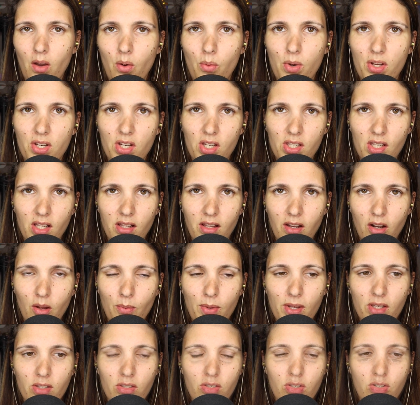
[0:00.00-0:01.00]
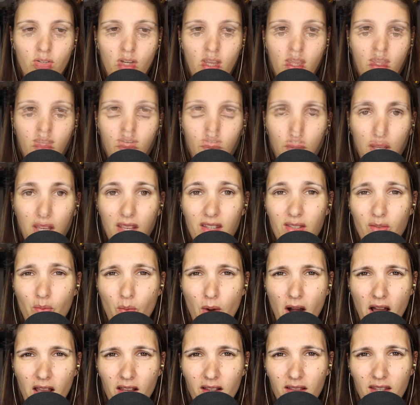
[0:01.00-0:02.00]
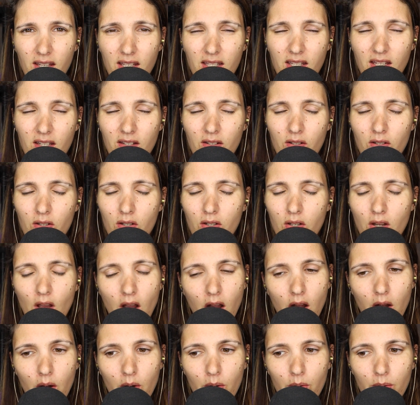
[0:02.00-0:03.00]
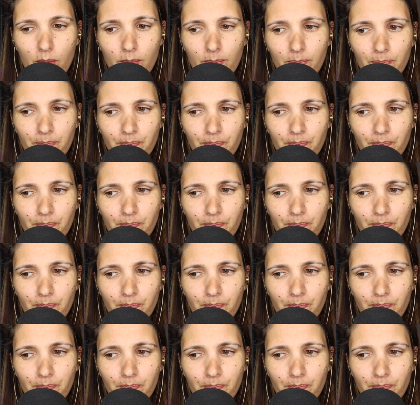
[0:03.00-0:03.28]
Which is a little bit strange because while they didn't know